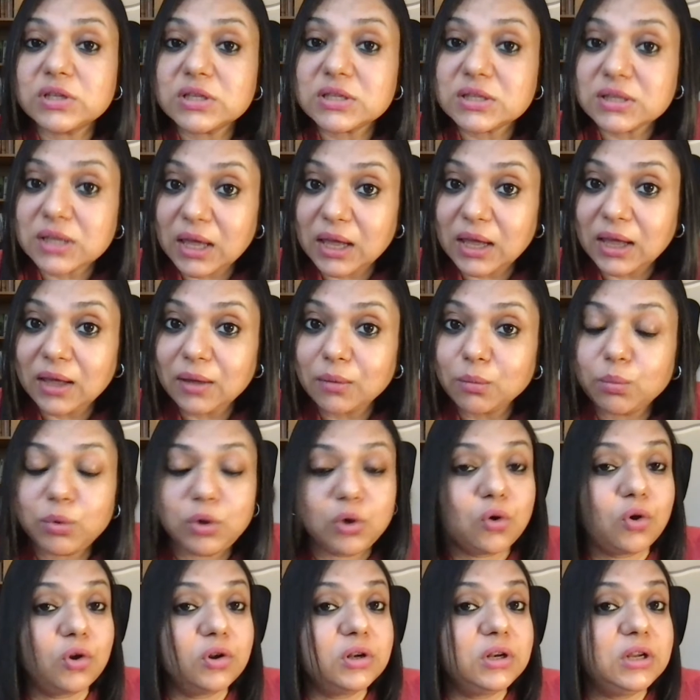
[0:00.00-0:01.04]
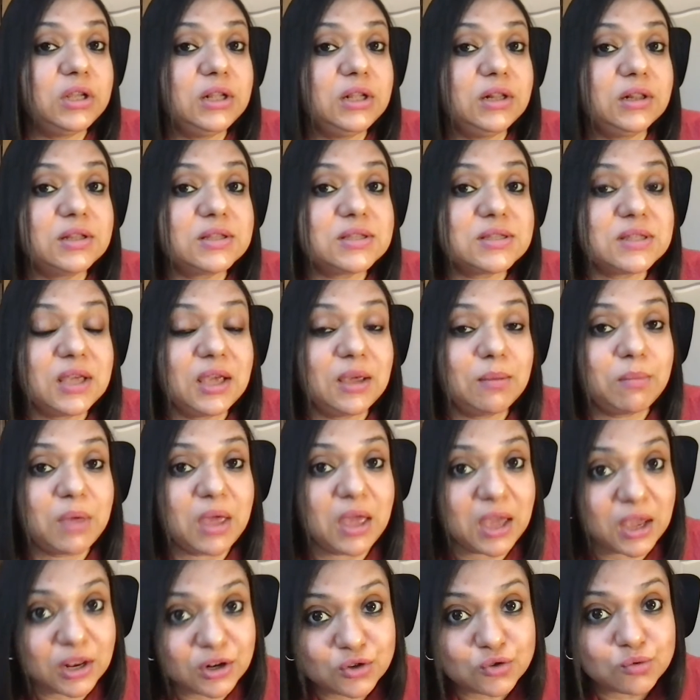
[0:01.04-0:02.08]
same, we all need the same
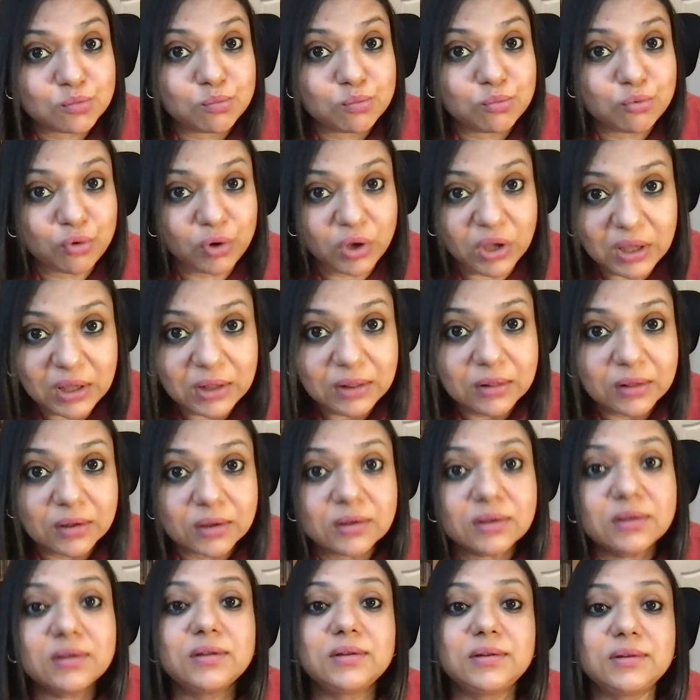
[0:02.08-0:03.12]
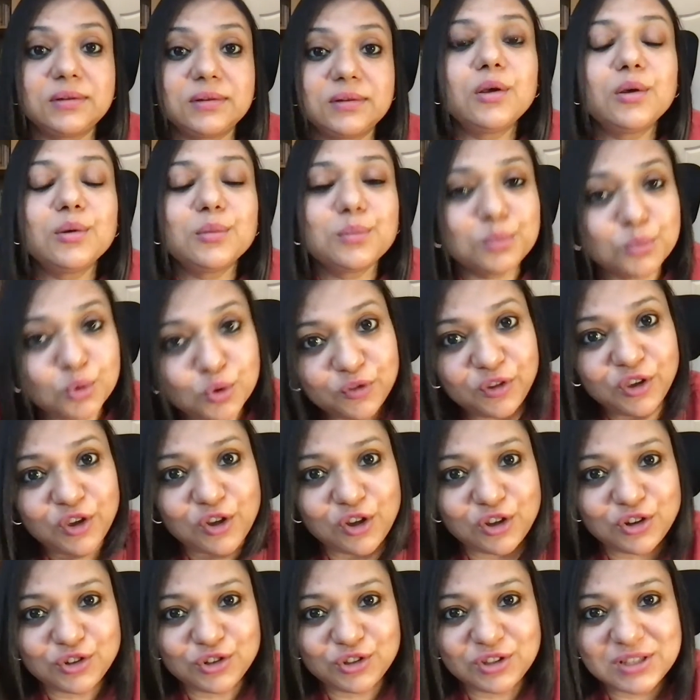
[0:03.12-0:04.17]
air to breathe. Moving
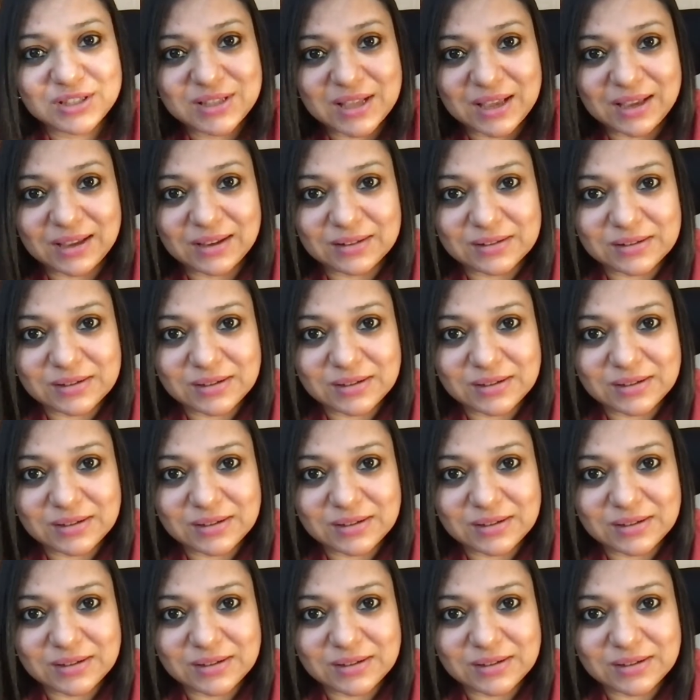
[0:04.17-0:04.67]
on to the second